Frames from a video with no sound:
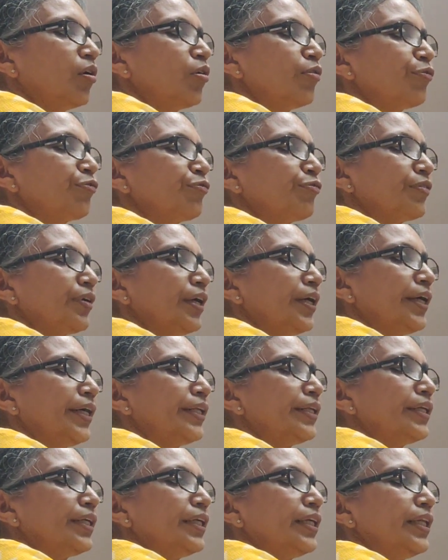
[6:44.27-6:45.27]
of
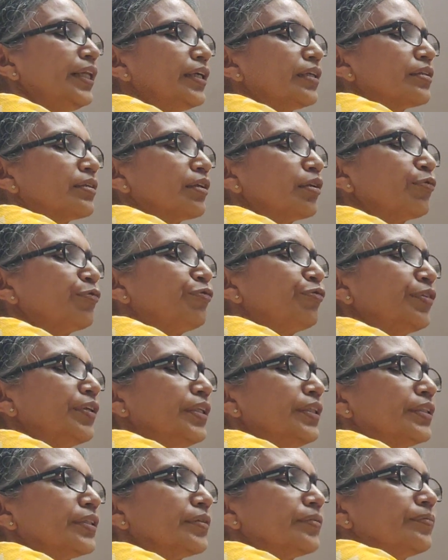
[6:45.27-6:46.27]
an electric
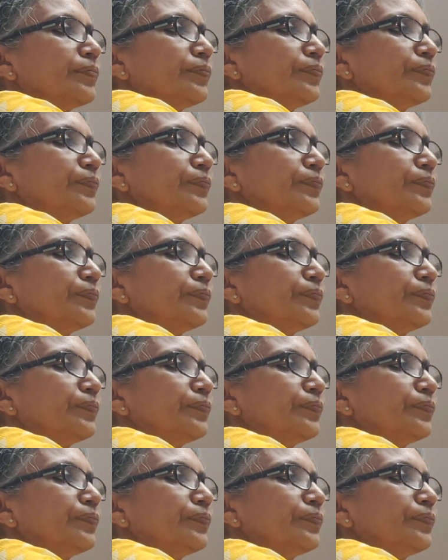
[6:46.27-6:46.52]
field,